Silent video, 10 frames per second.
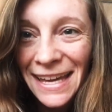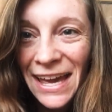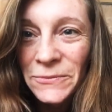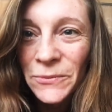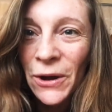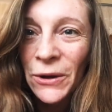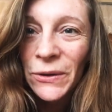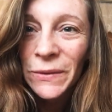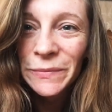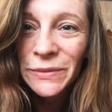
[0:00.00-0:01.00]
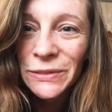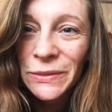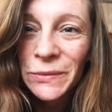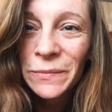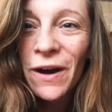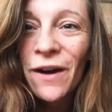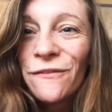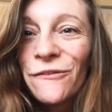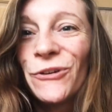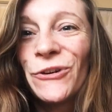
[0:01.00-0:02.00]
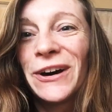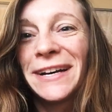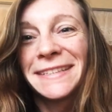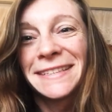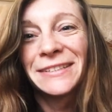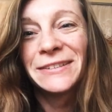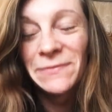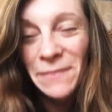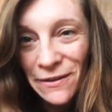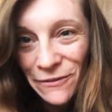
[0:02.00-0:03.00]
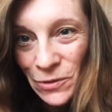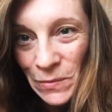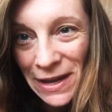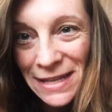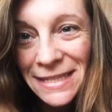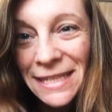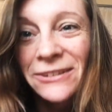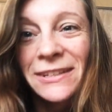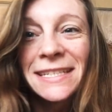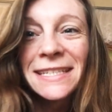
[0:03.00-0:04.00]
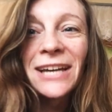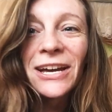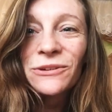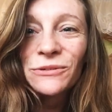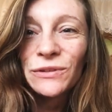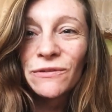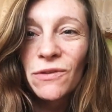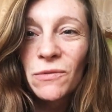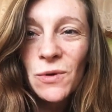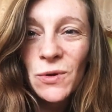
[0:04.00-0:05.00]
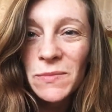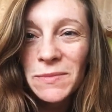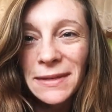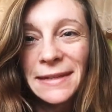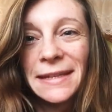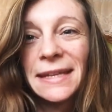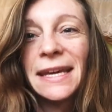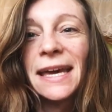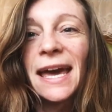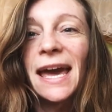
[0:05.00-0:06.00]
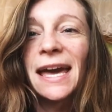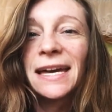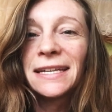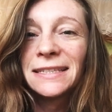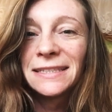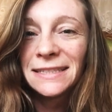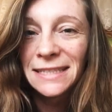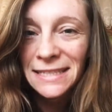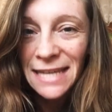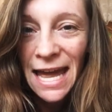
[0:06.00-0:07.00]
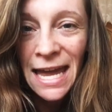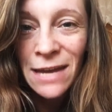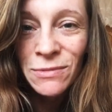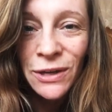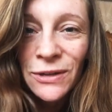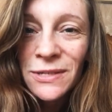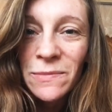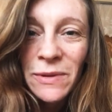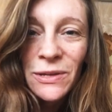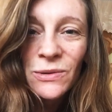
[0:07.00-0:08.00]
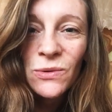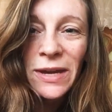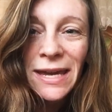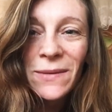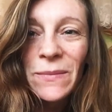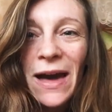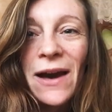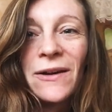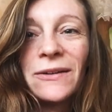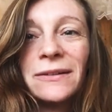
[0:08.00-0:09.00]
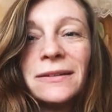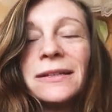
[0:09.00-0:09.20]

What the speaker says: and welcome to part 4 of my 4-part series, Cycles of the Womb. And today I'm going to be talking about